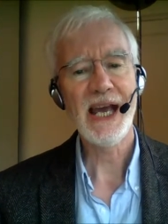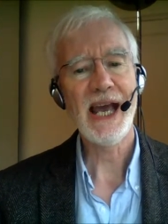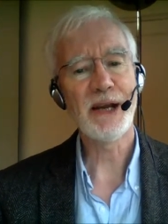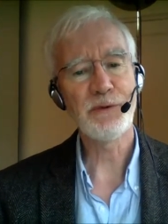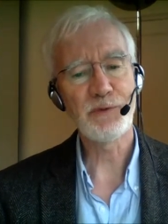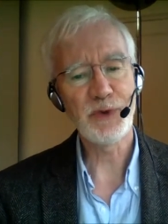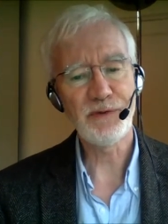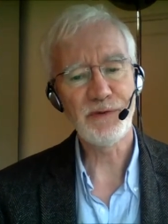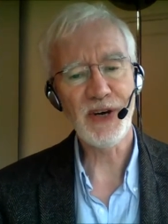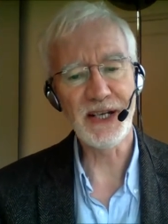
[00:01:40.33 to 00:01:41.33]
And we
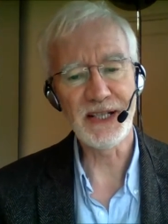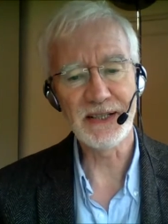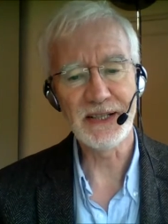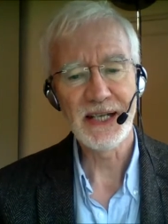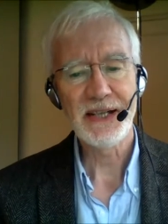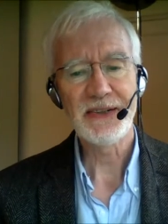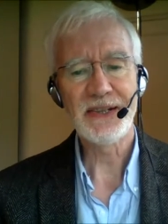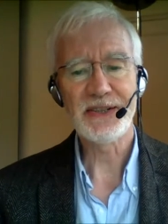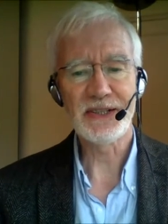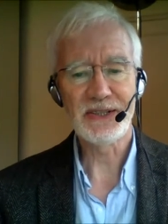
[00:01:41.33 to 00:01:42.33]
find
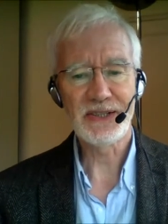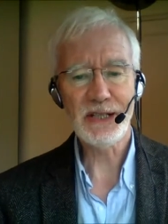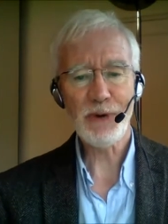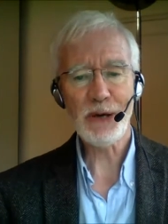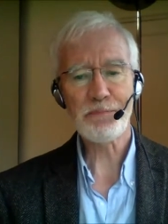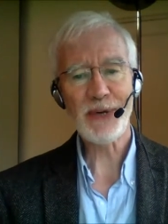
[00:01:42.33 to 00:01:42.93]
that the deeper